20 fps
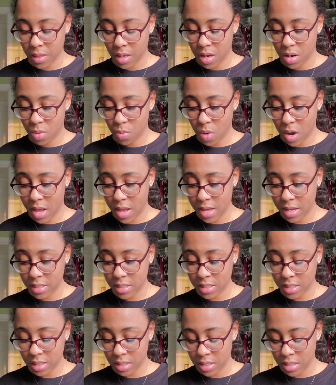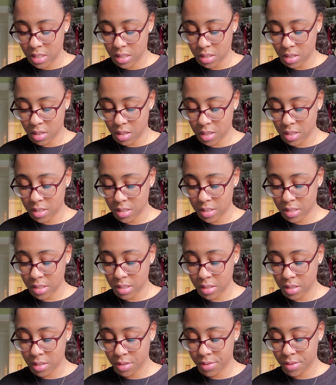NYX. And these are
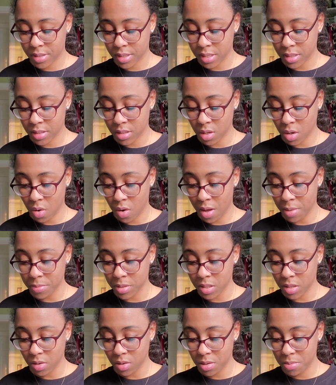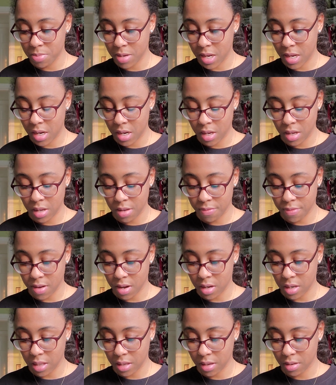concealers. And so I'm still debating if
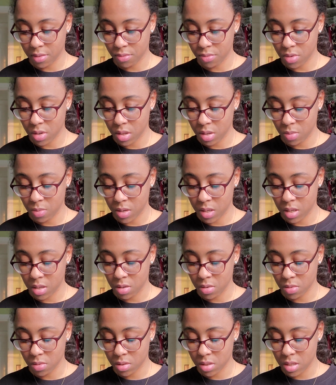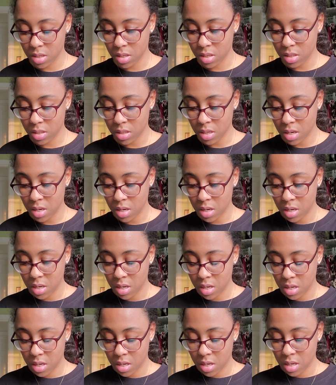I like really want to use these.
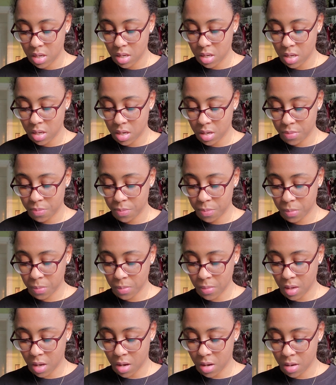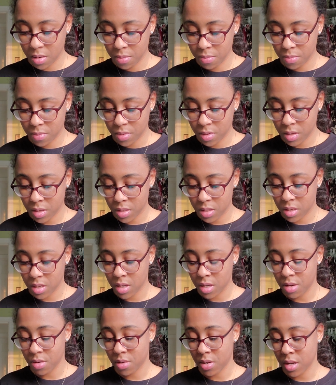And
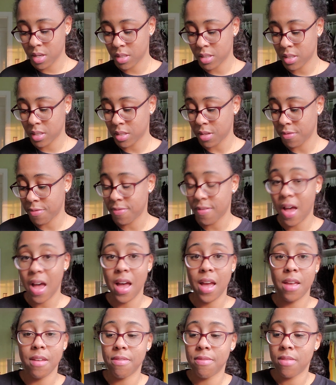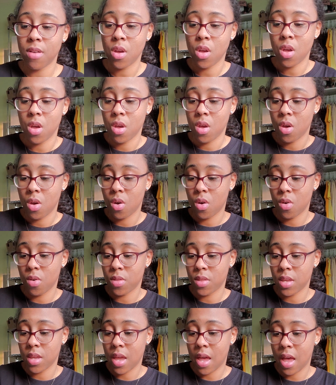see, here it is. It's a 5
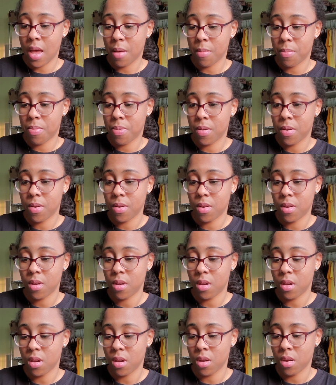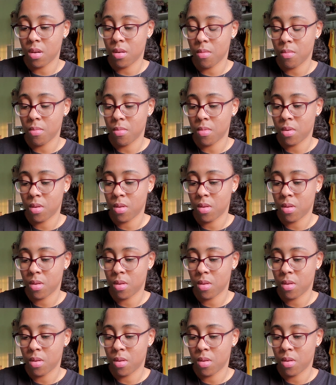on the app. Oh